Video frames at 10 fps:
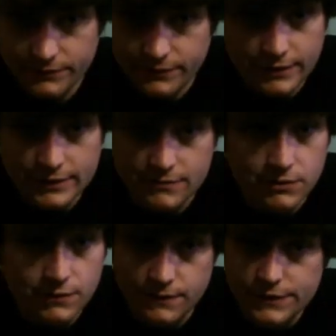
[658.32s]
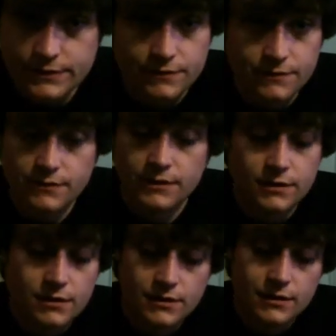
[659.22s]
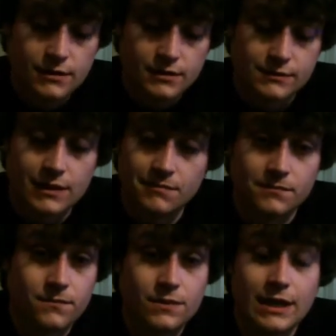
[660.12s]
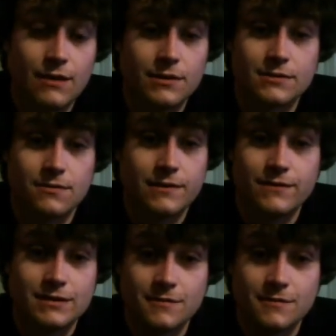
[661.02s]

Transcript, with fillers: revisit them. It's been years, man. It's been over 10